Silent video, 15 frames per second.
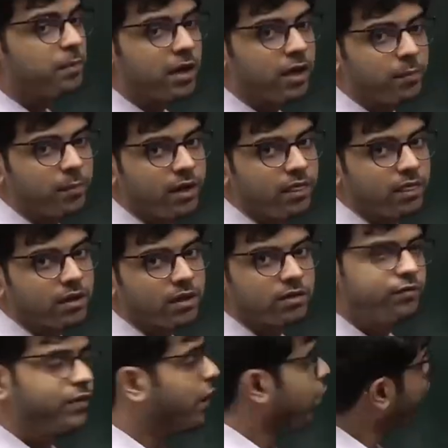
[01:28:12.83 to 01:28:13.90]
per month.
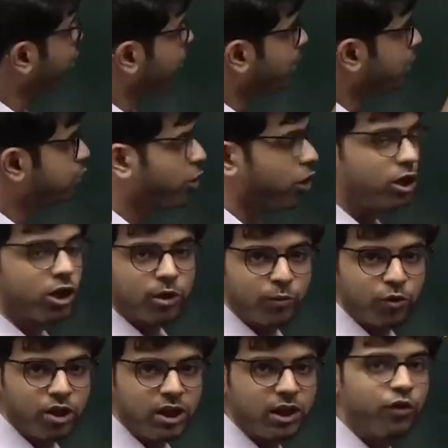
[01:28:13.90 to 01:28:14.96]
We are talking about short term
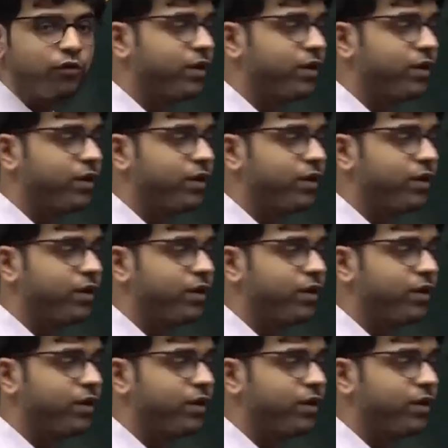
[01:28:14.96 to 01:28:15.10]
only now.